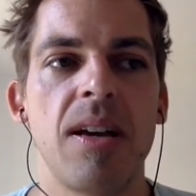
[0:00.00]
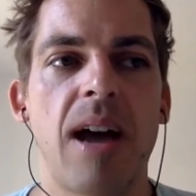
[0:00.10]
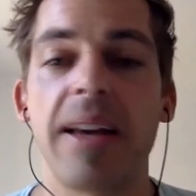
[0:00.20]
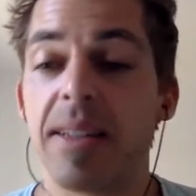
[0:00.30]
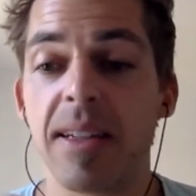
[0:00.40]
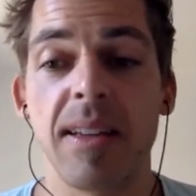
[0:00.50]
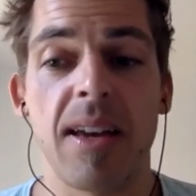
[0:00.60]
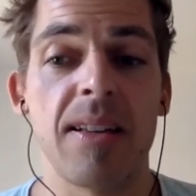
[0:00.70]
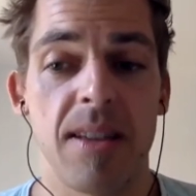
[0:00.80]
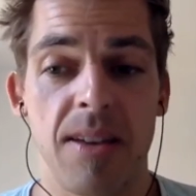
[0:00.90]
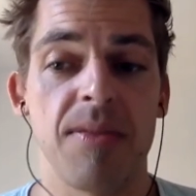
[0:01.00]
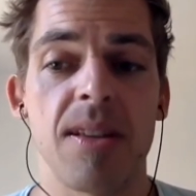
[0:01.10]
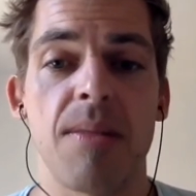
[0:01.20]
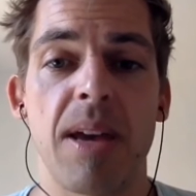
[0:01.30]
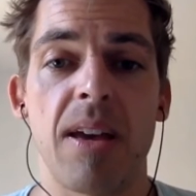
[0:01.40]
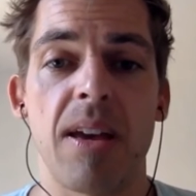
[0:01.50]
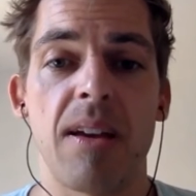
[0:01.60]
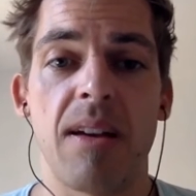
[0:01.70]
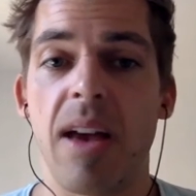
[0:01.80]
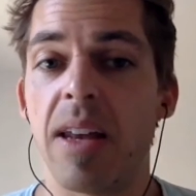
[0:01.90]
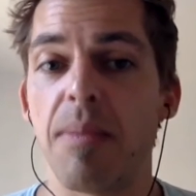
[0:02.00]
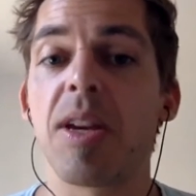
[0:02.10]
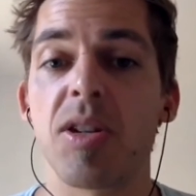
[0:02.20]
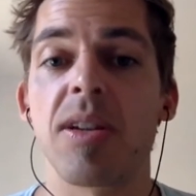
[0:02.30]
ideally has even some animation